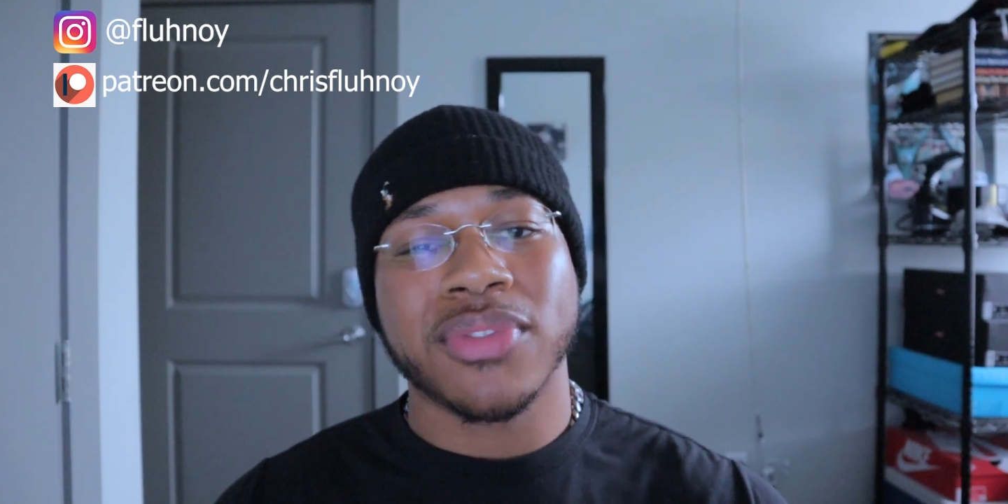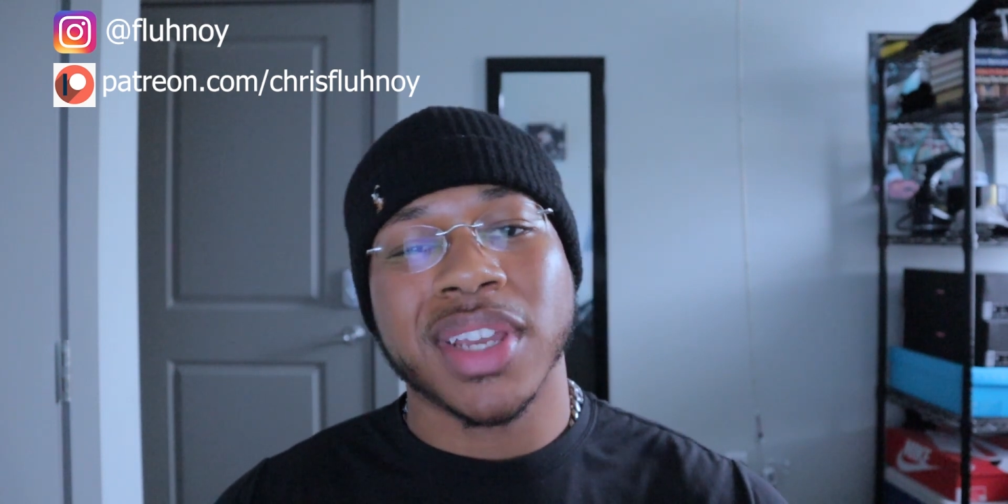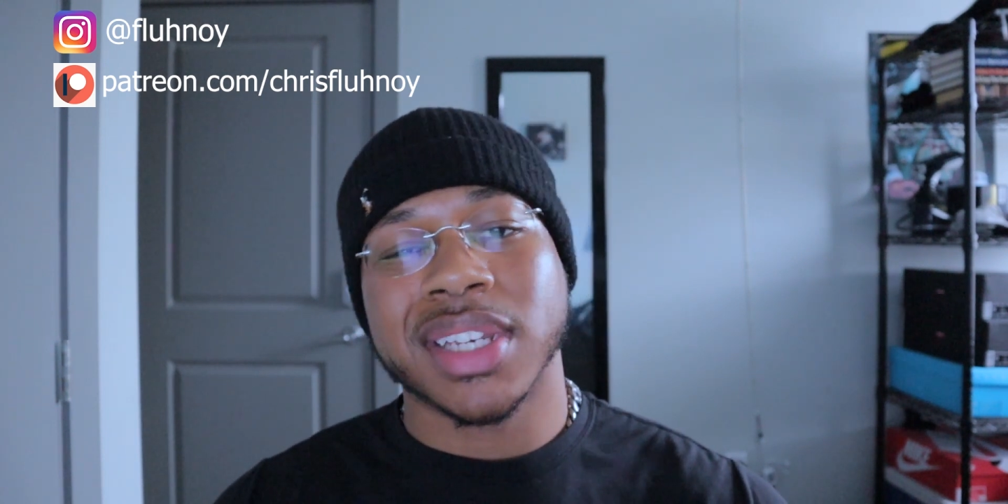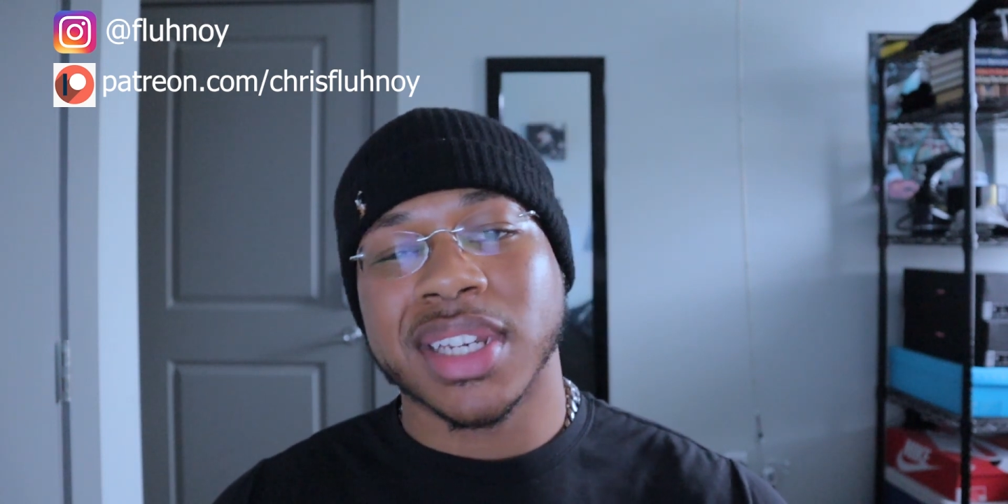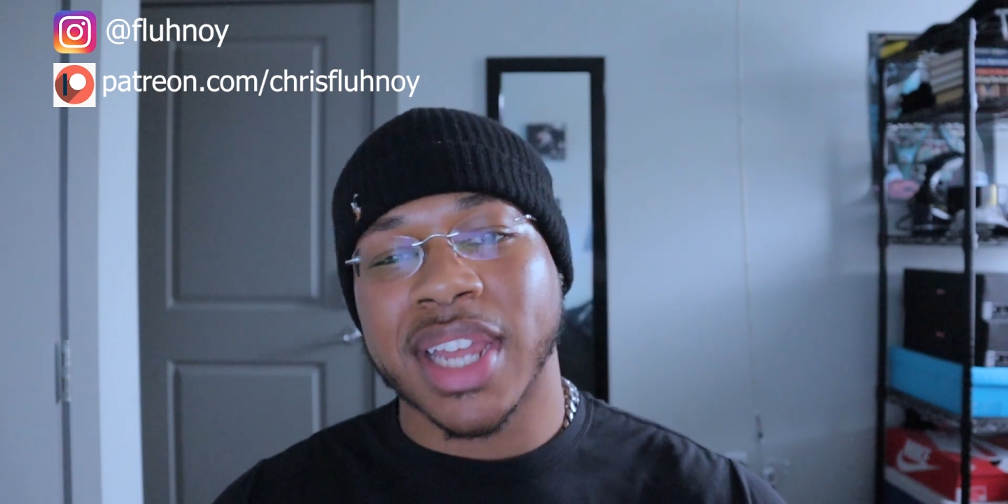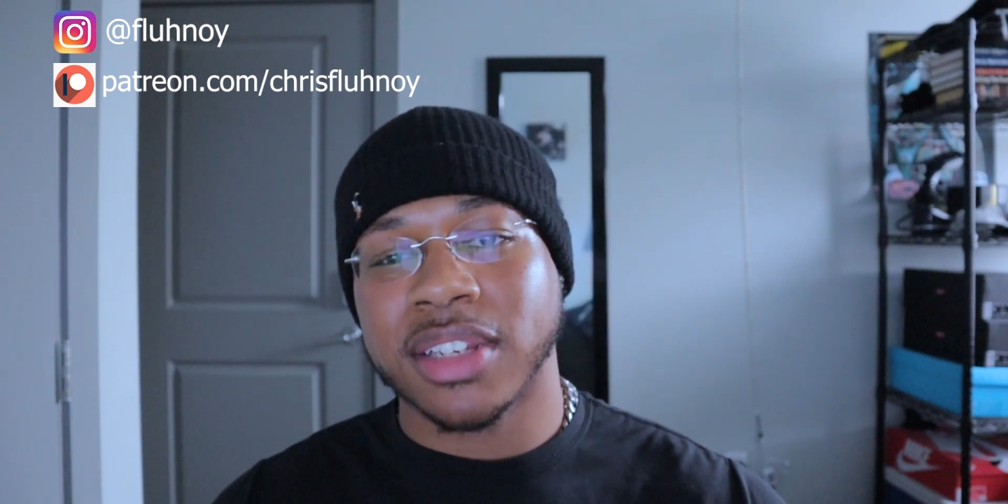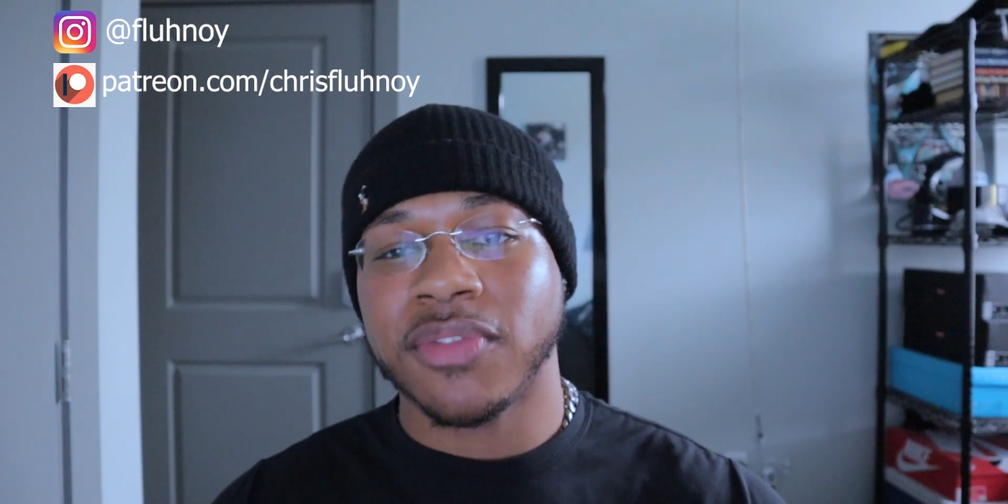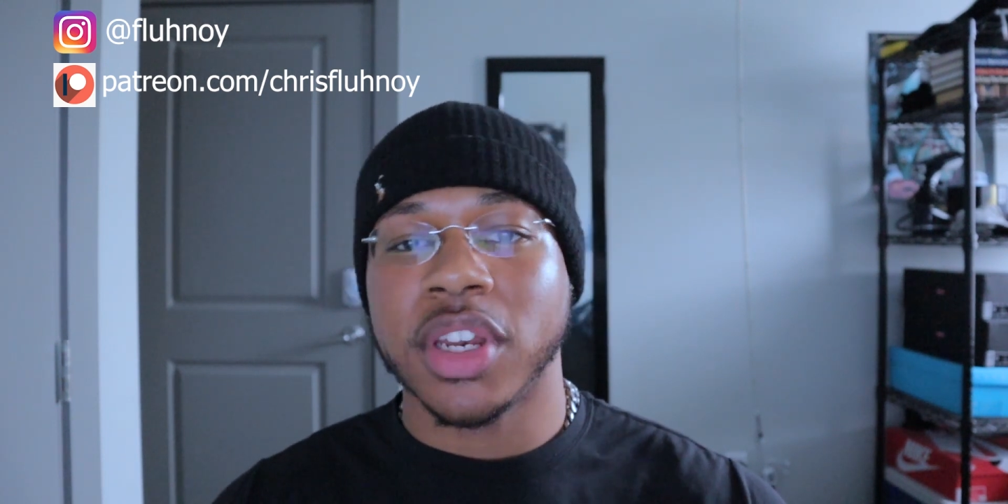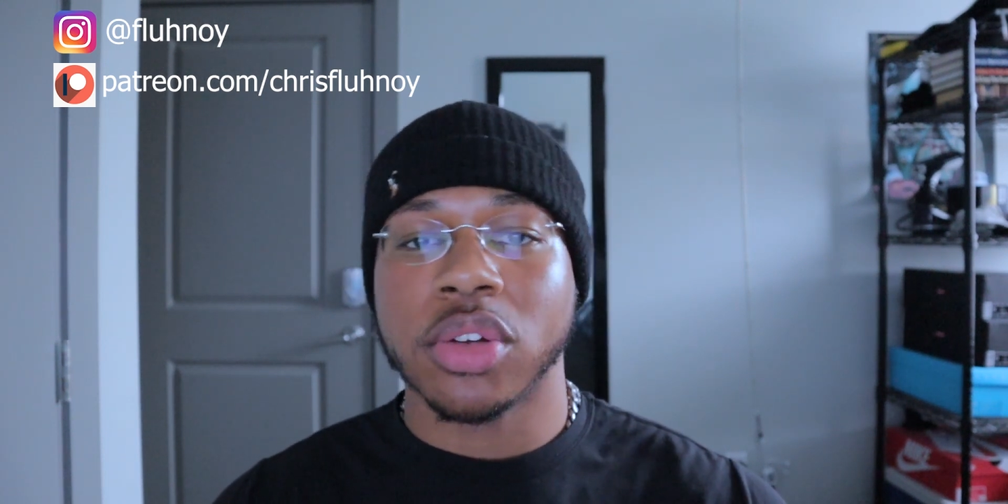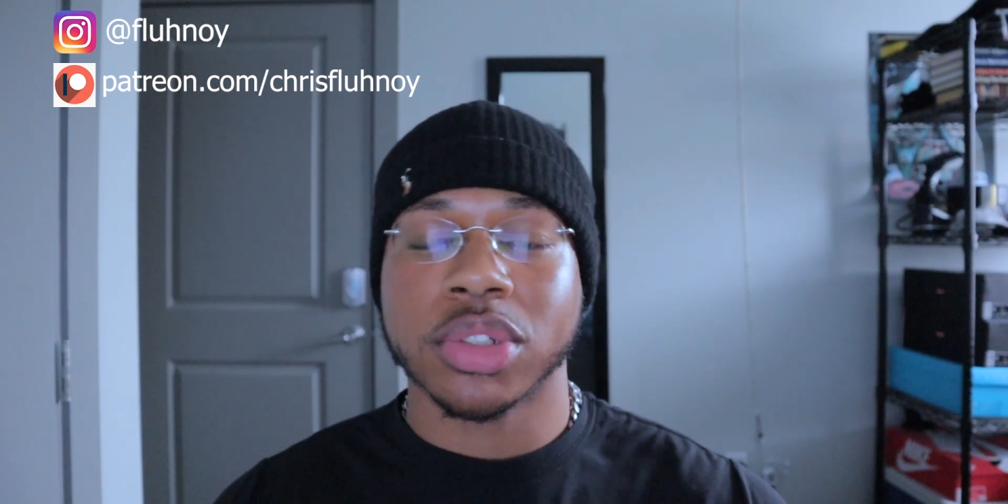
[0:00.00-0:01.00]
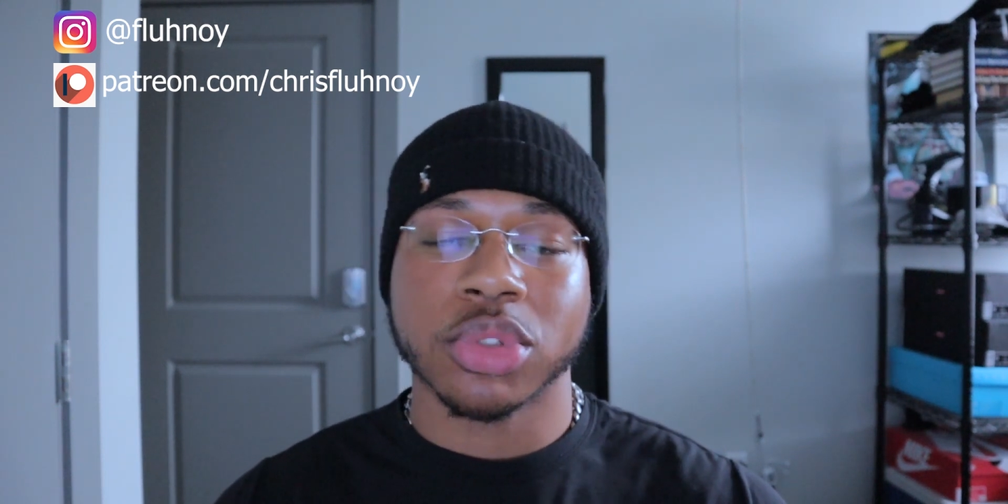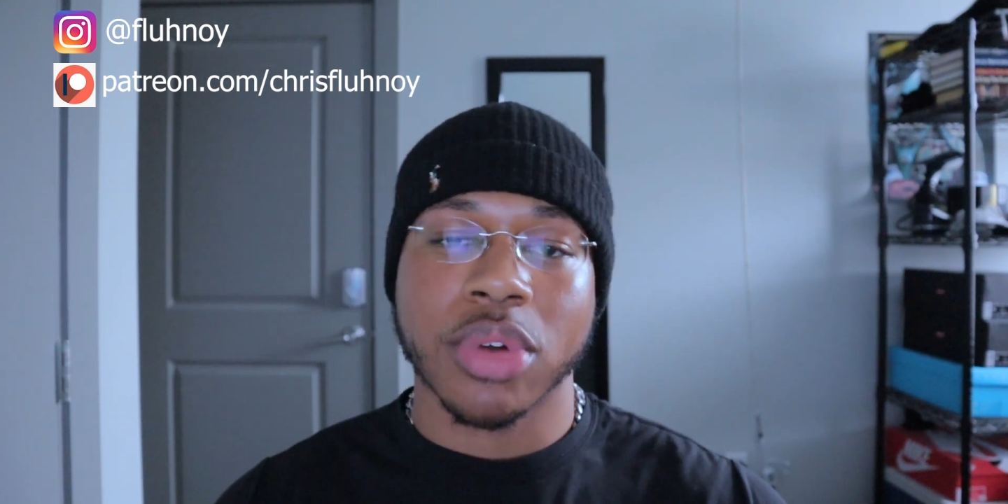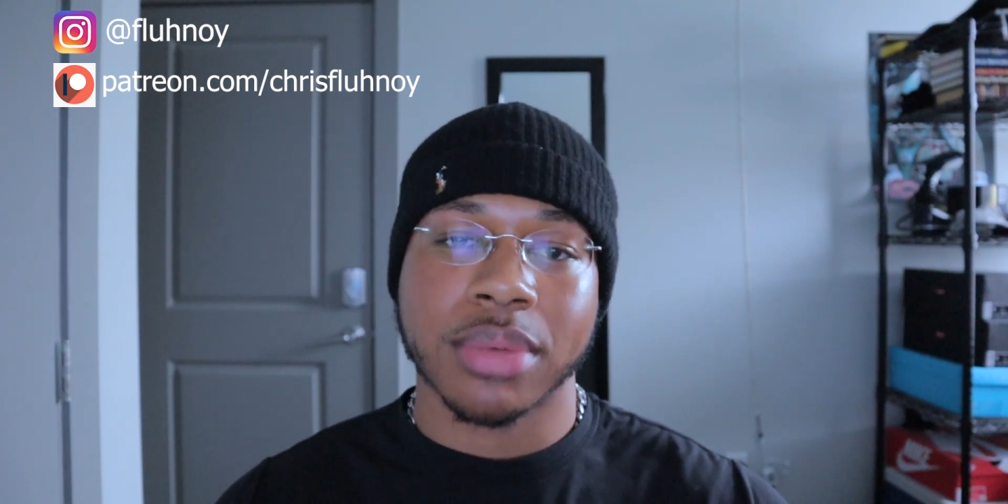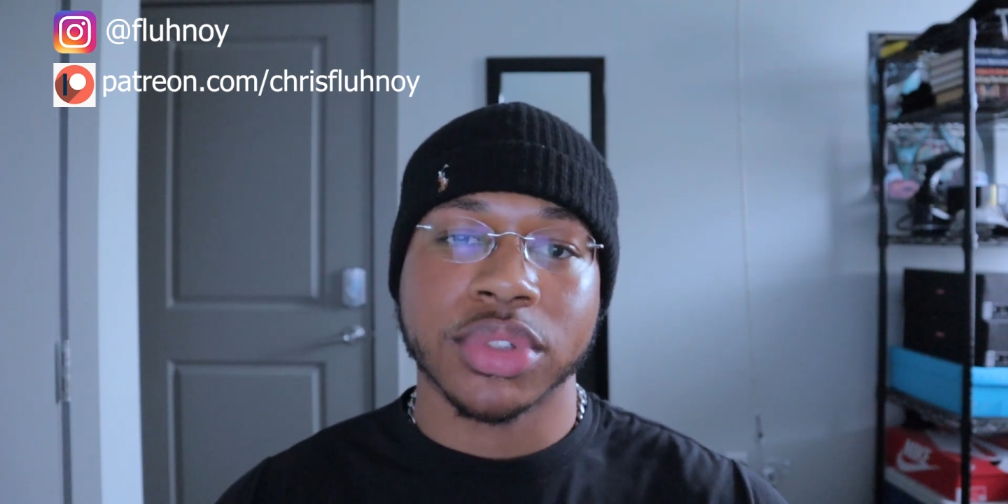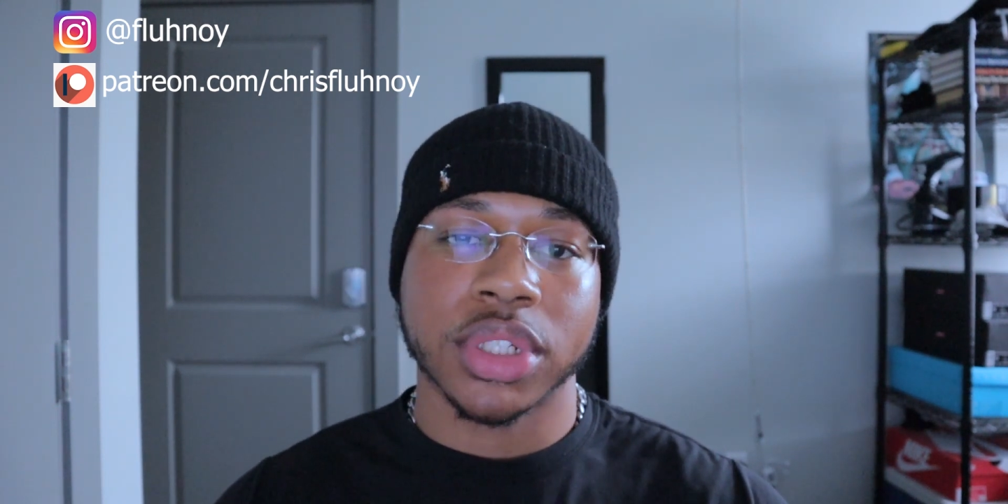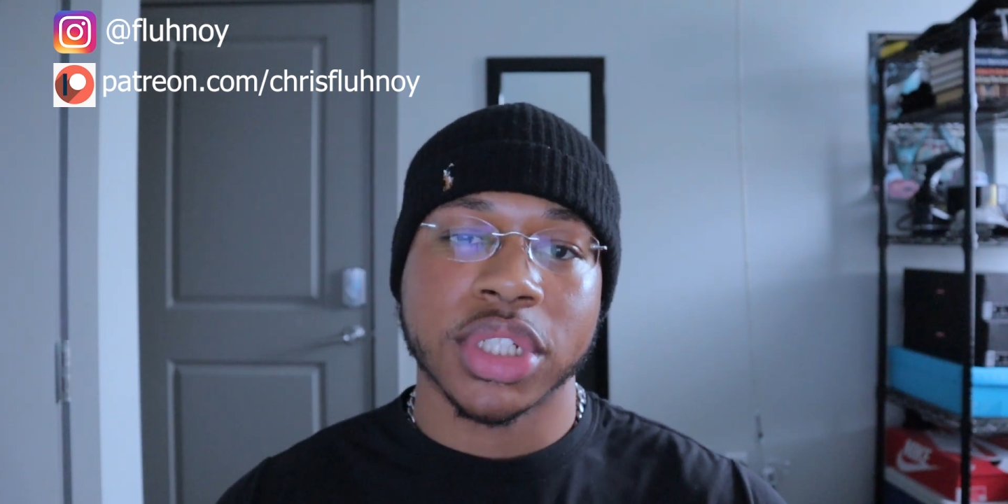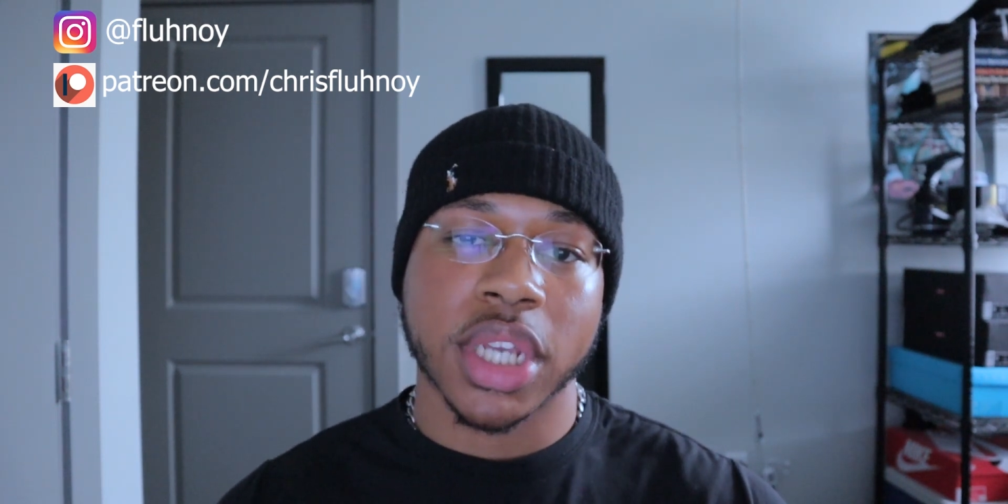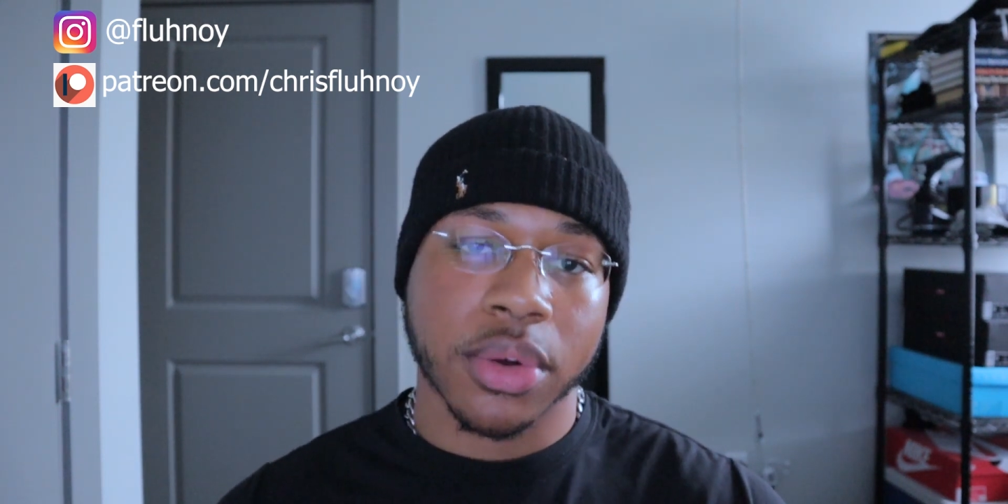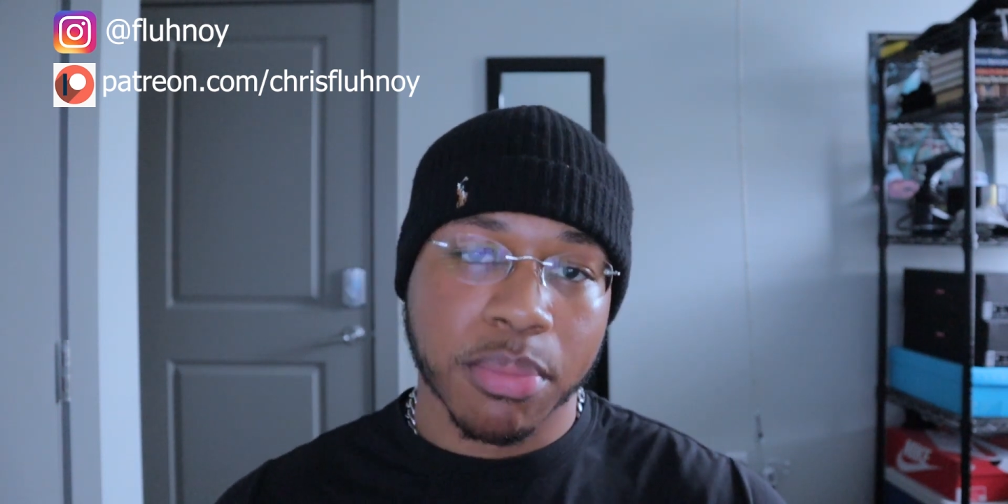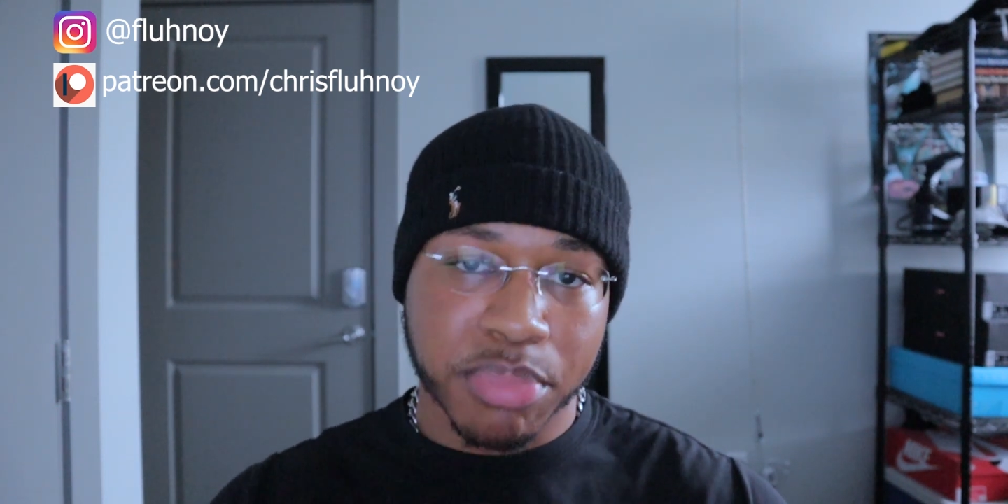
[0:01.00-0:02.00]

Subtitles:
Don't forget to like the video and subscribe to the channel.